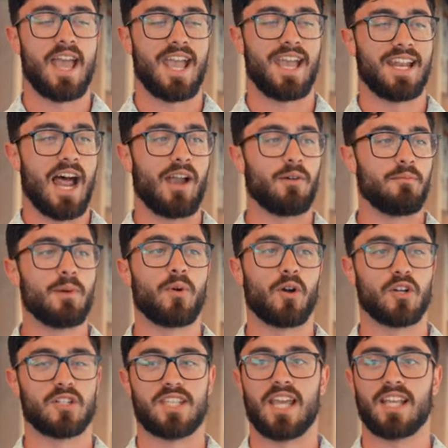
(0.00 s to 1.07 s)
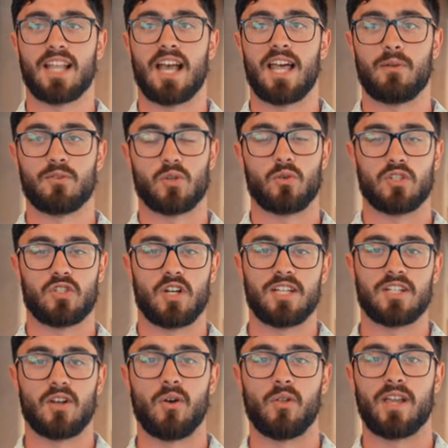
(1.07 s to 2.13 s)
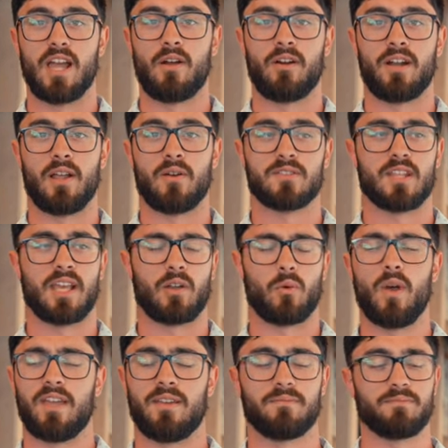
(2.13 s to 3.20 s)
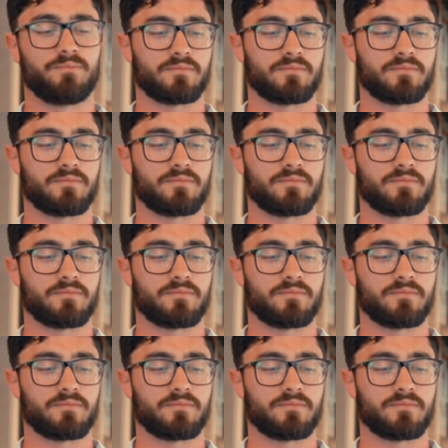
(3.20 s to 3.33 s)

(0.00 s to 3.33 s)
And I remember her saying that, and I was going straight into Holy Hour, and I was like, wait.